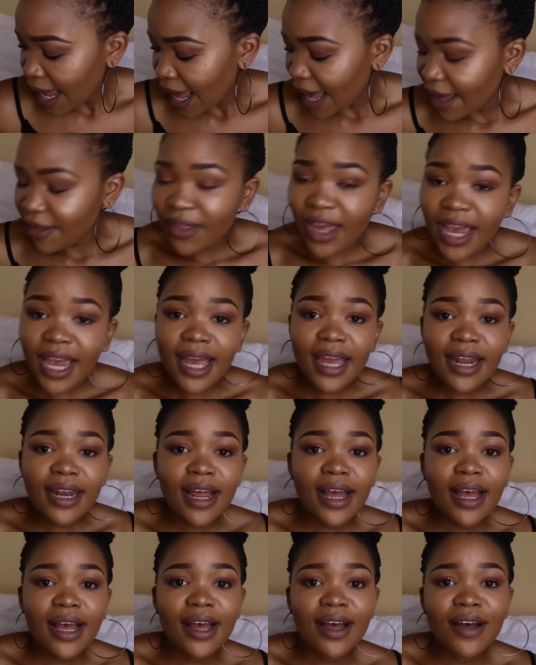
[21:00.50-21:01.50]
And then
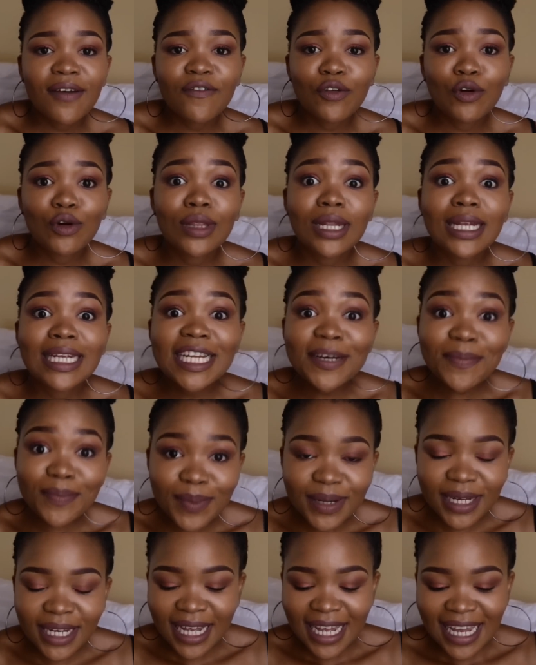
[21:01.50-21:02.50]
for the
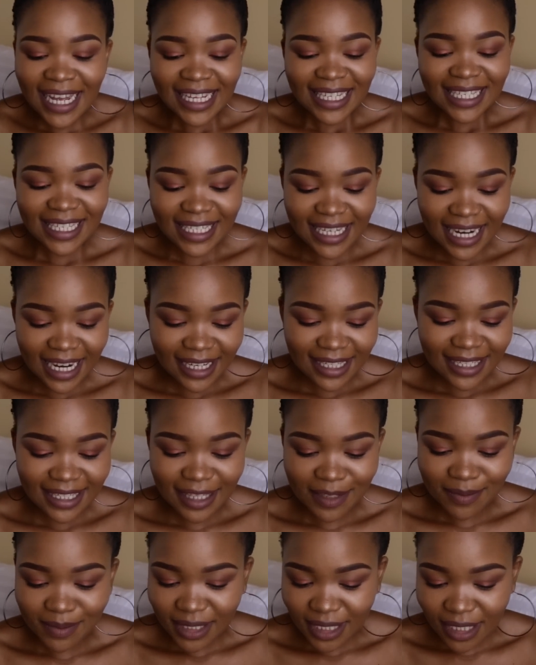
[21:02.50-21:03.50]
lipsticks
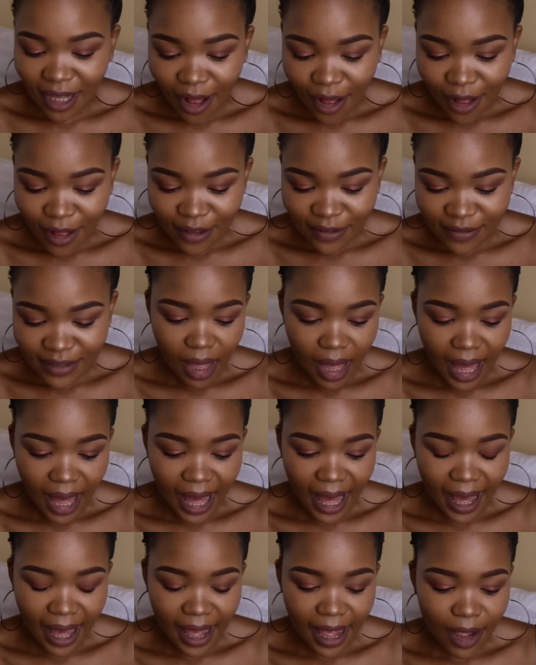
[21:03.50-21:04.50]
themselves,
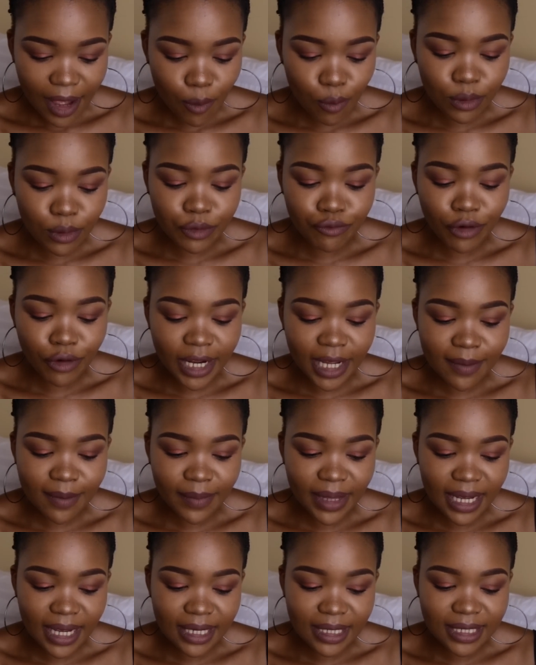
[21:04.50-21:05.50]
I would
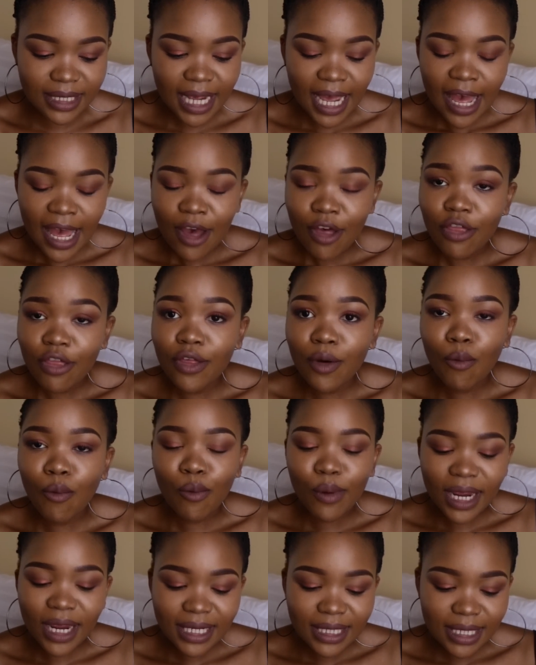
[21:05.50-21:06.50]
recommend the
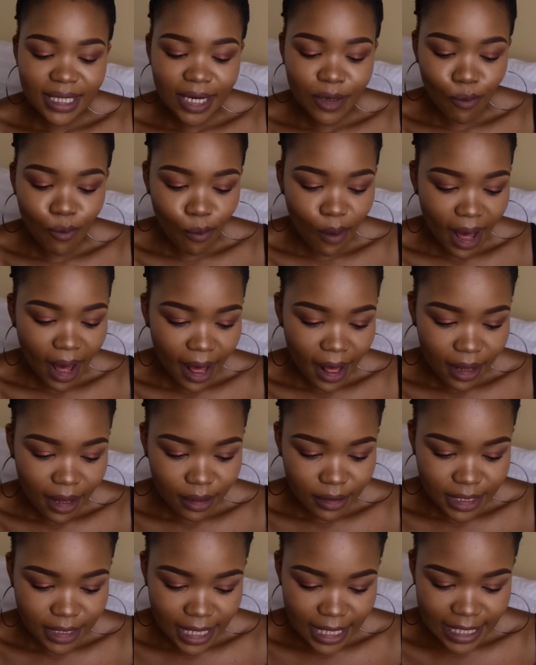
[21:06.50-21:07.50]
Wet n
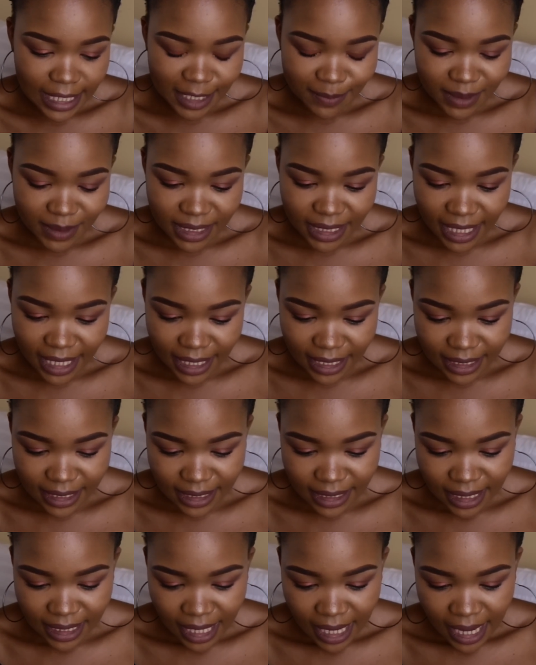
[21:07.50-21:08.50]
Wild
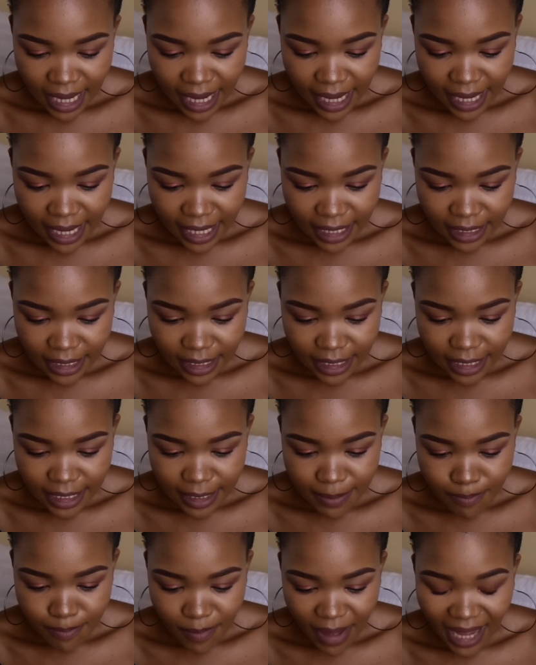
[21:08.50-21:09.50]
lipsticks in
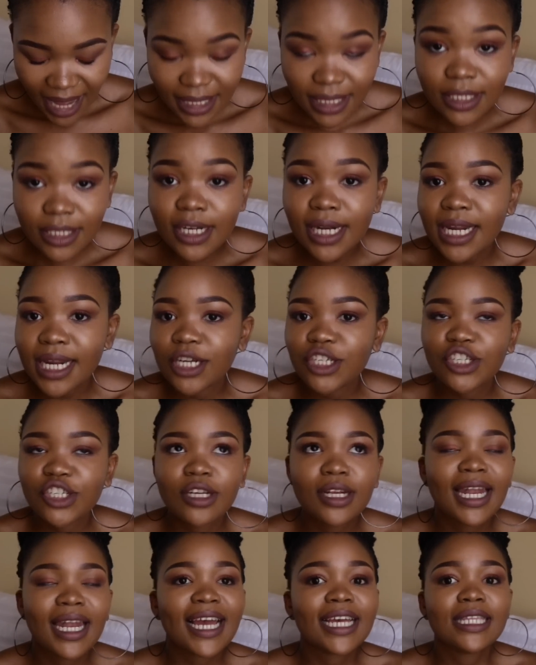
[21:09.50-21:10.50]
the matte
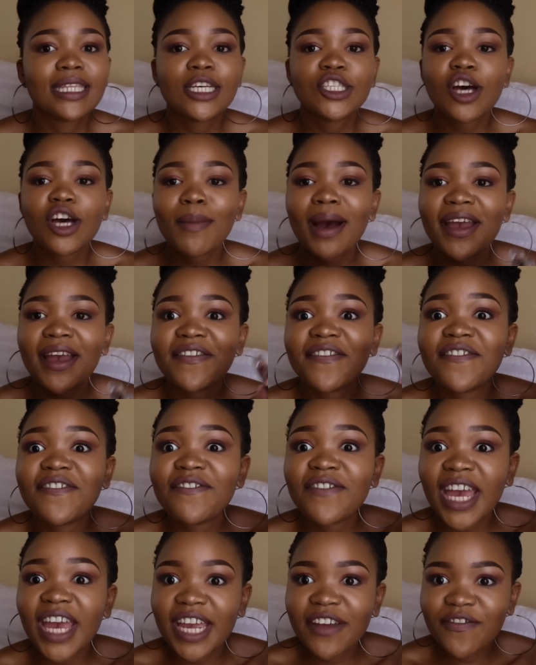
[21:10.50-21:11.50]
collection. Like, these are my
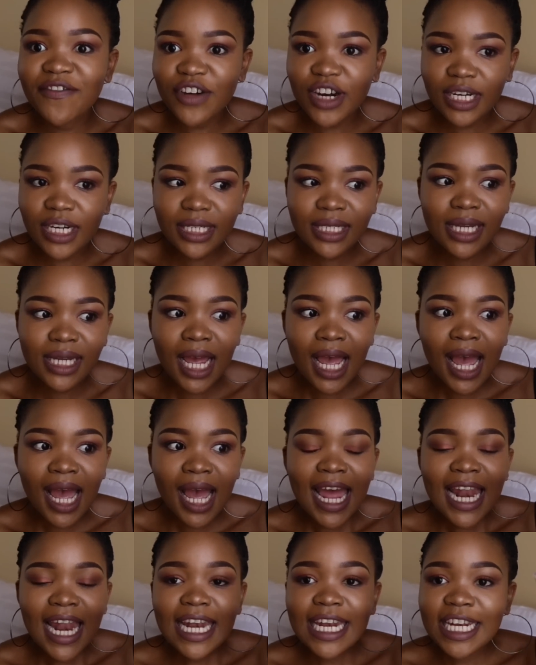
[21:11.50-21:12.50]
favorite
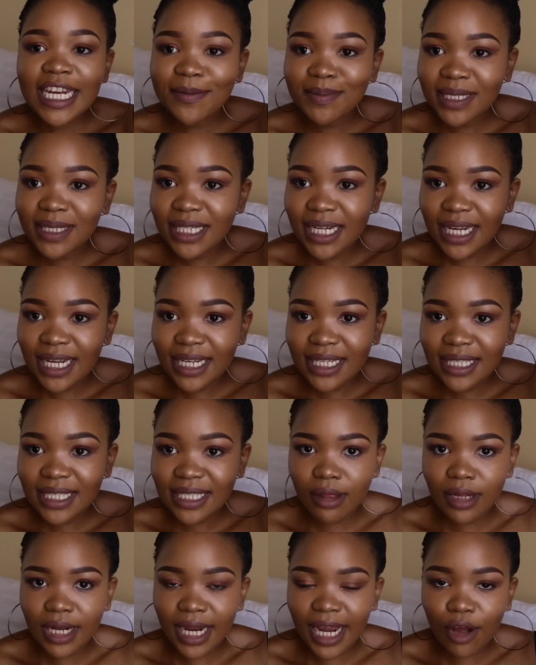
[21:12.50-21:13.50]

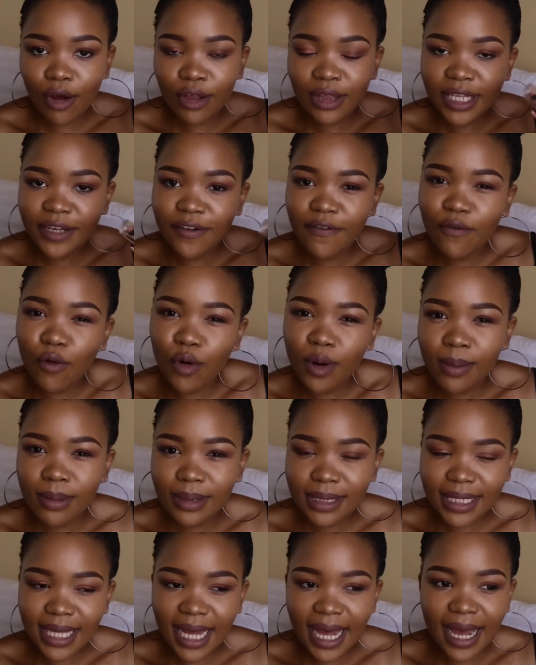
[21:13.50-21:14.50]
lipsticks, like on the
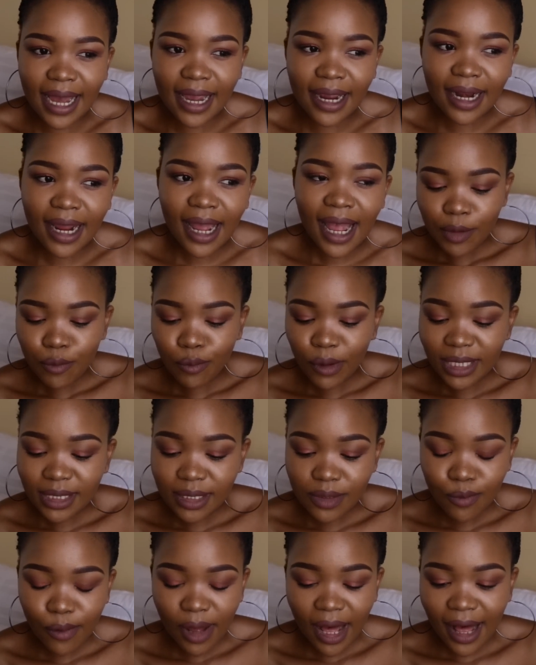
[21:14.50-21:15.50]
affordable side. Wet
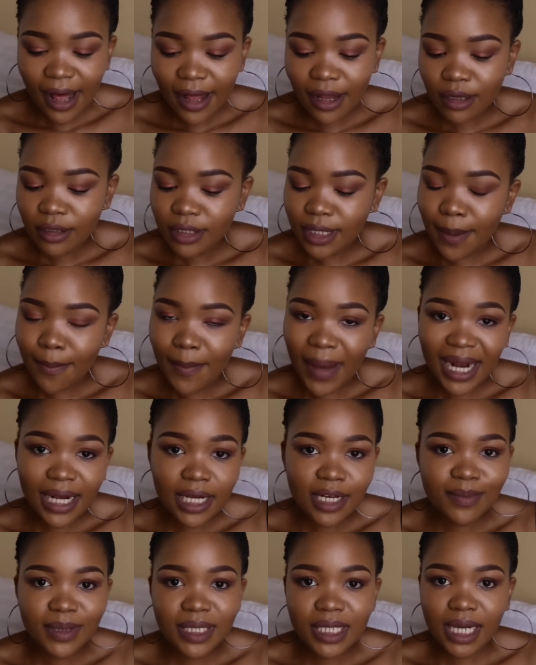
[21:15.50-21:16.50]
n Wild matte
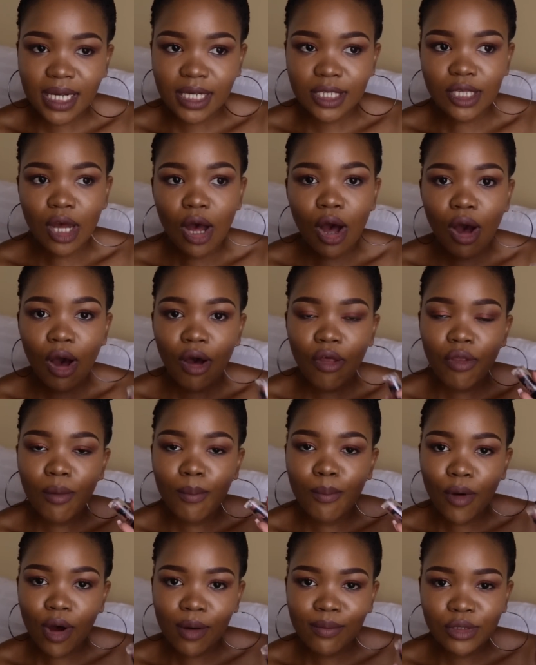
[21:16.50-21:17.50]
lipsticks are the
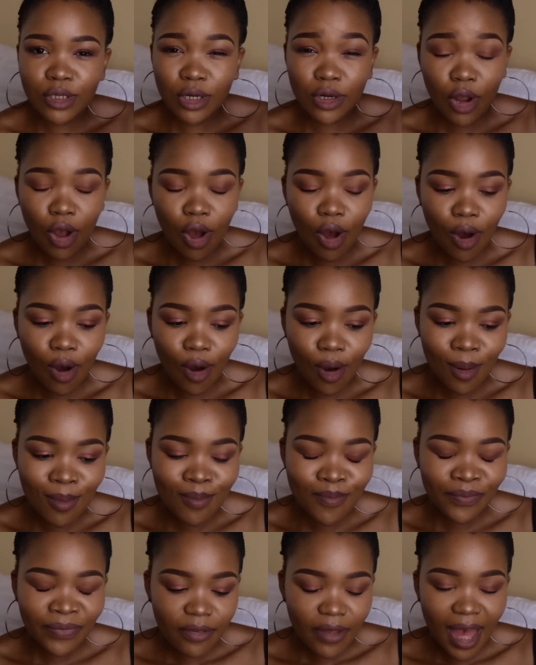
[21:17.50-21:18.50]

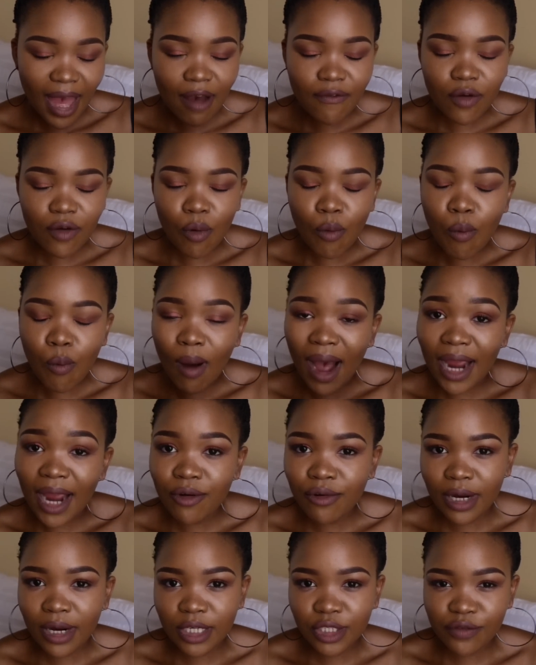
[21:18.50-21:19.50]
bomb.com. They have a
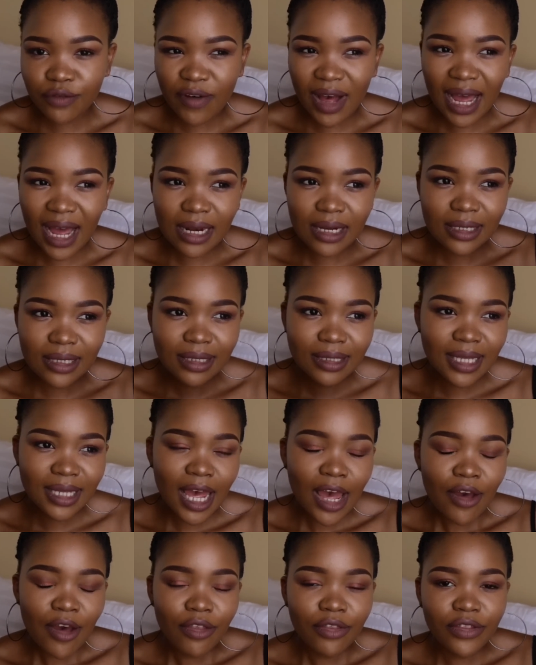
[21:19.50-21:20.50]
wide range of colors.
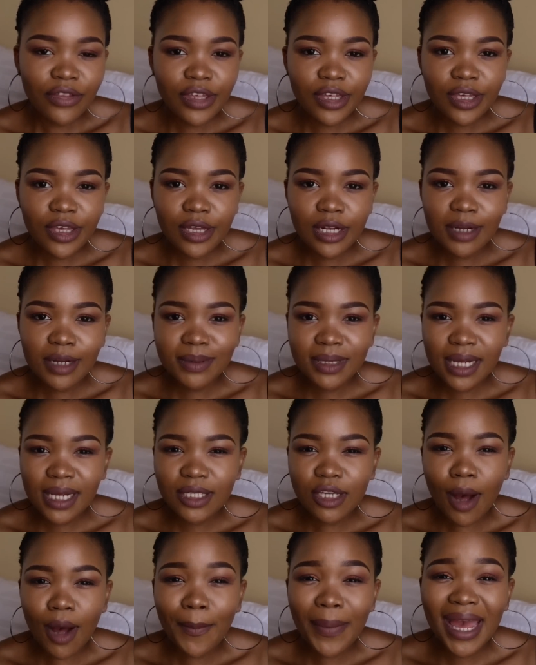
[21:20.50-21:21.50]
The
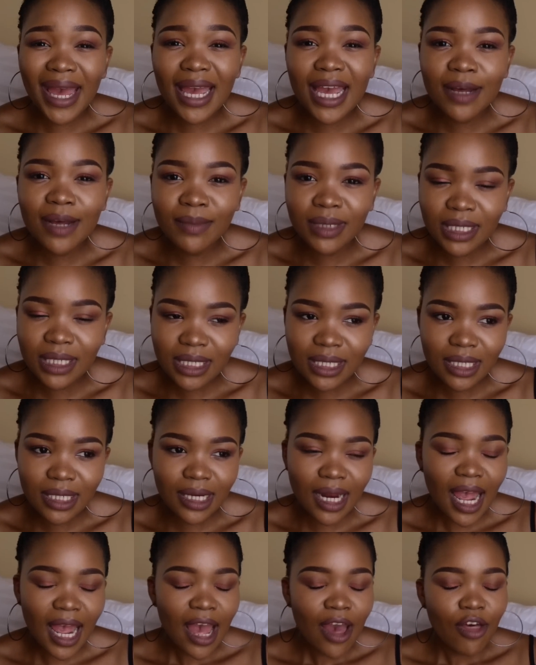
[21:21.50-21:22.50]
lipsticks are
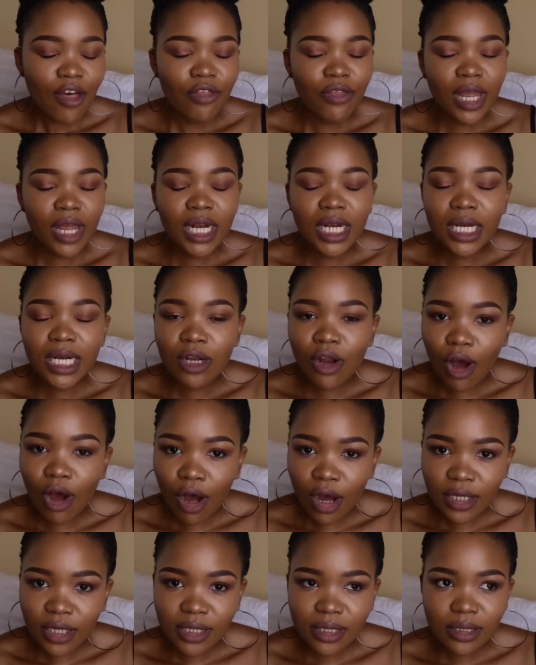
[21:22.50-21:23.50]
pigmented. They
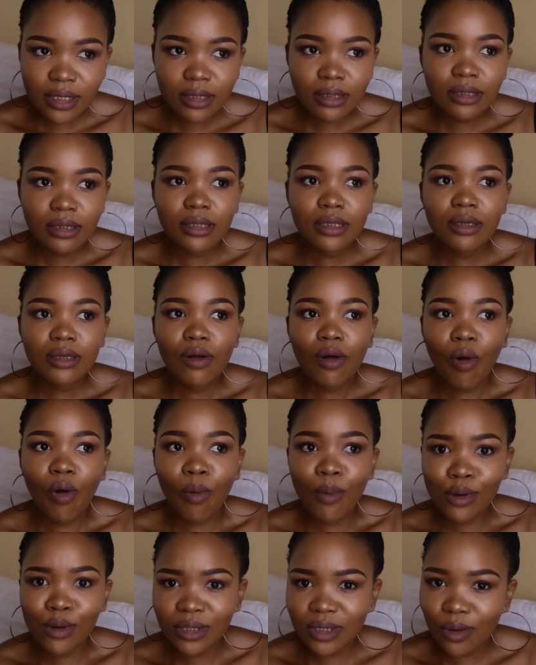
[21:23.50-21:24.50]
last
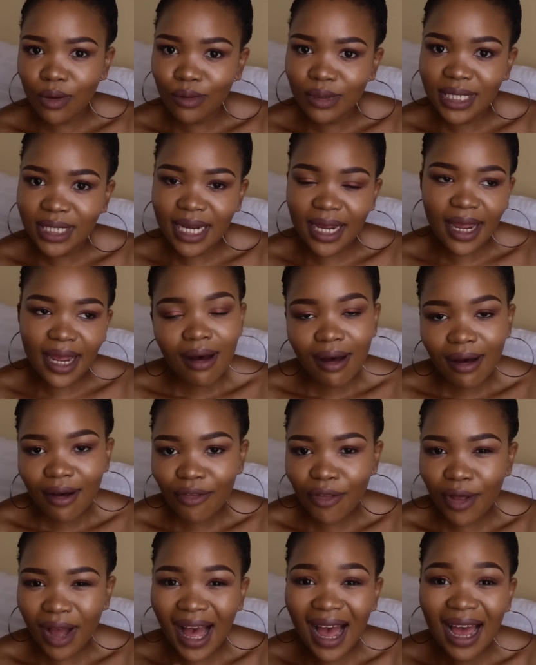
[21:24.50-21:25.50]
almost all day.
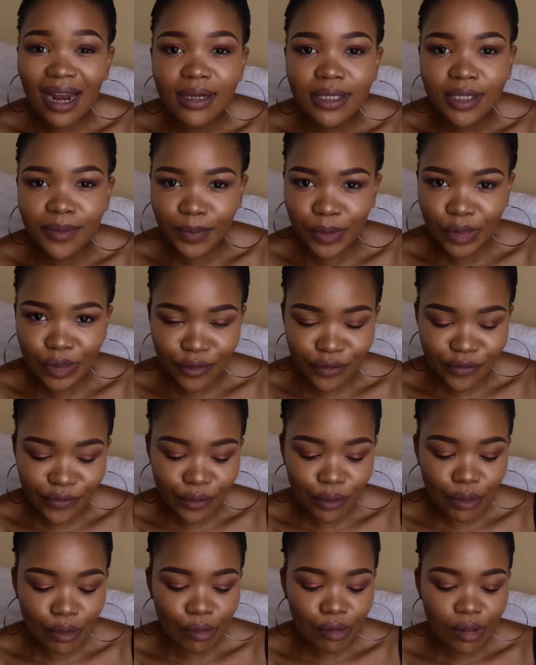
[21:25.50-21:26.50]
The colors are
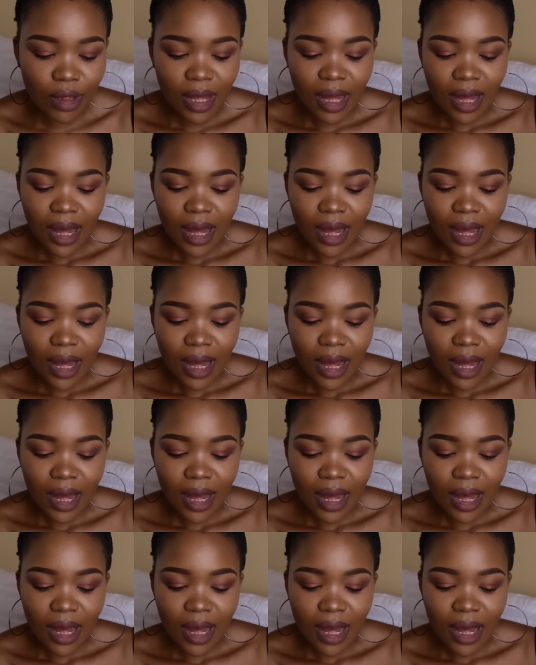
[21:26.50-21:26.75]
beautiful.